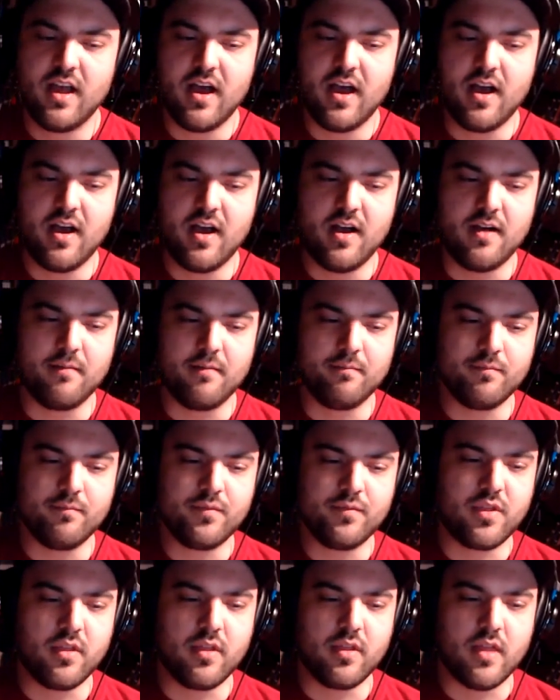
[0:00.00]

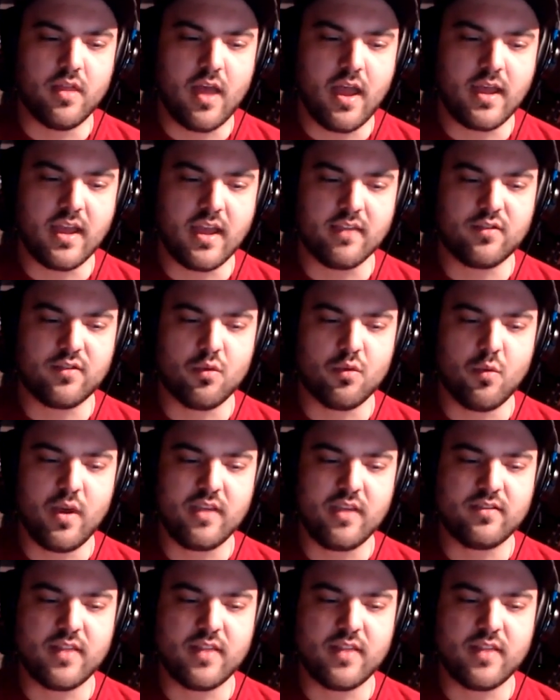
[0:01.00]
I guess the ways